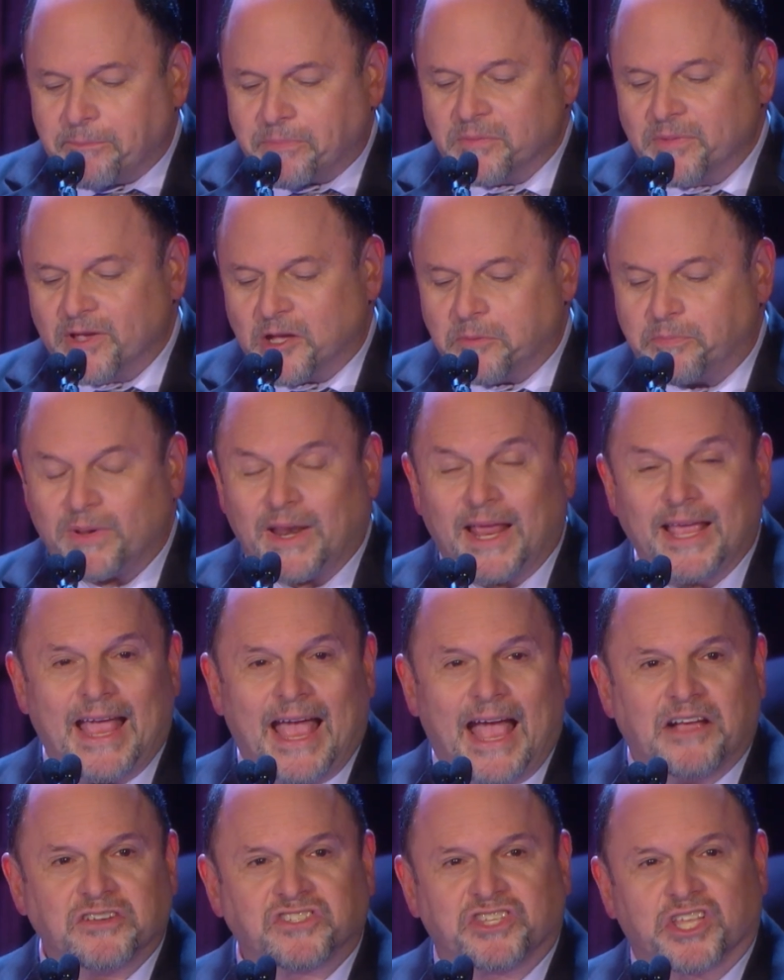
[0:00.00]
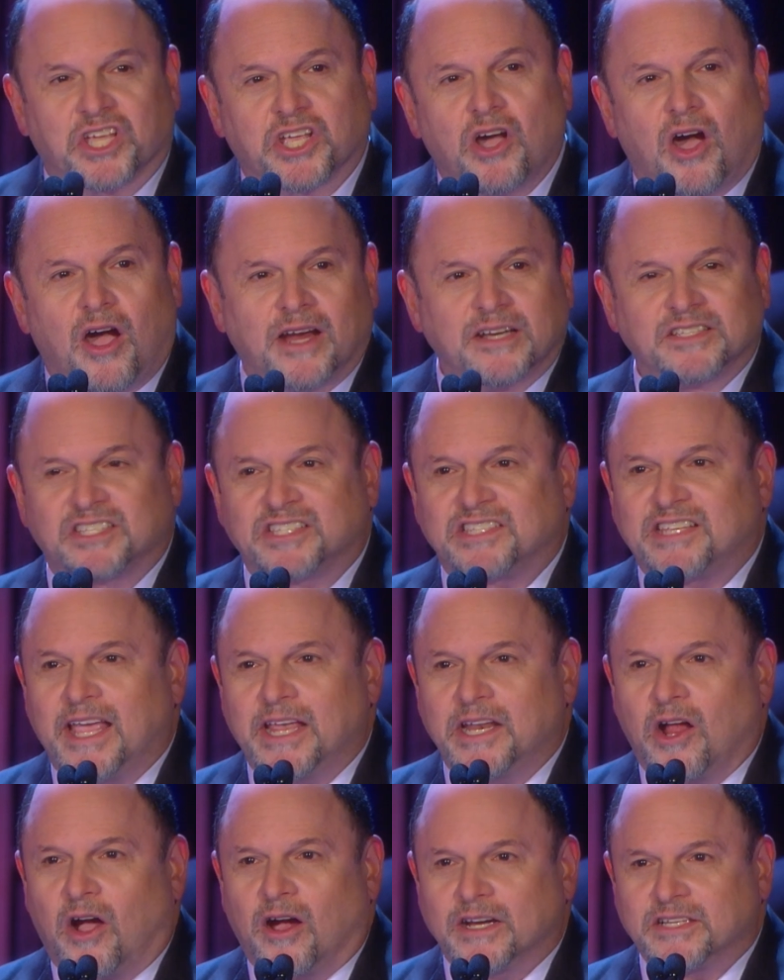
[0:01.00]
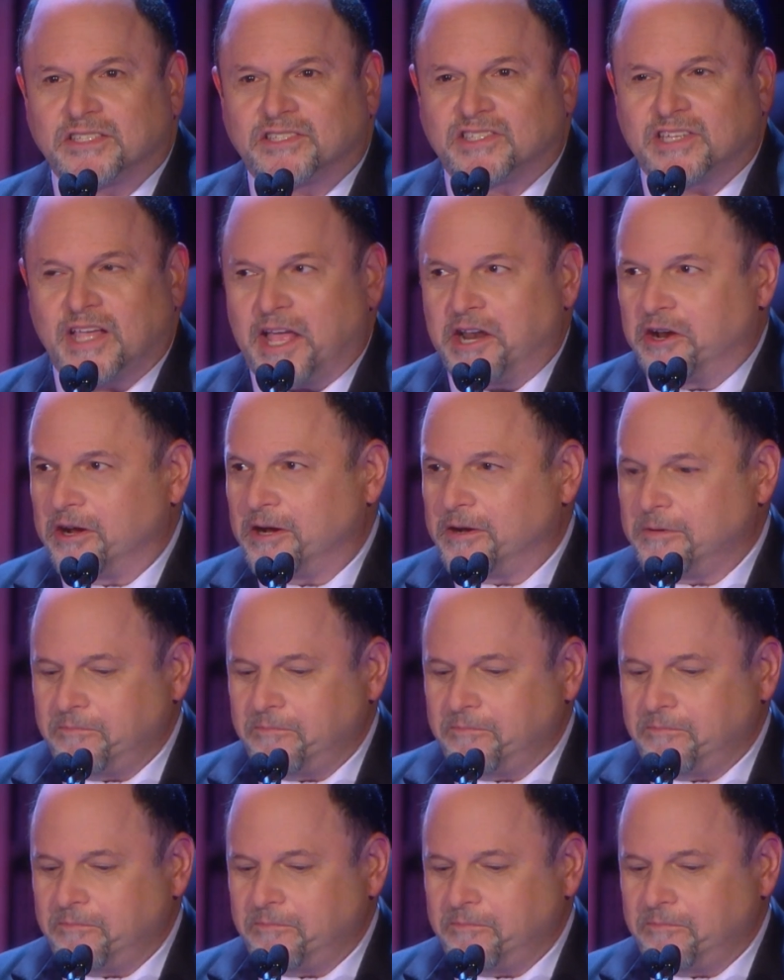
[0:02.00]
Mill Playhouse, the Garden State Arts Center,